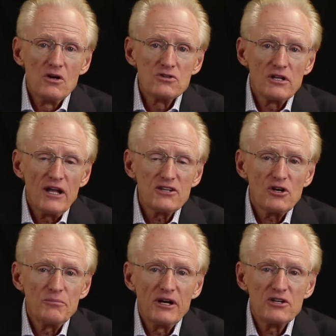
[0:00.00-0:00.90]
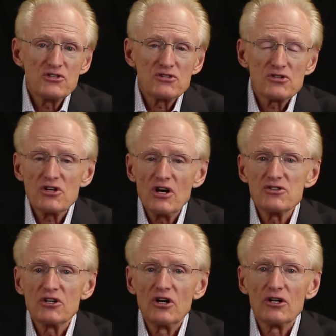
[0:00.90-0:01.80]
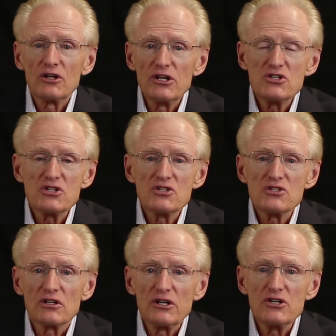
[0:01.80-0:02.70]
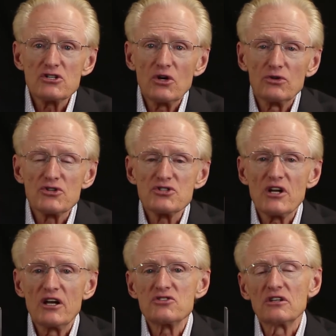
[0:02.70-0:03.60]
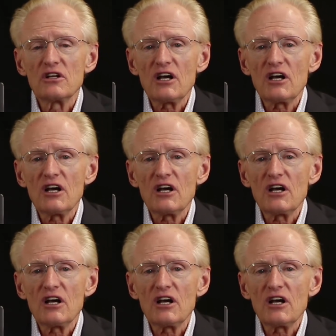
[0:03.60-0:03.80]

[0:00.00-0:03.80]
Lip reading: So that's our basic discussion on leases and leasehold estates and the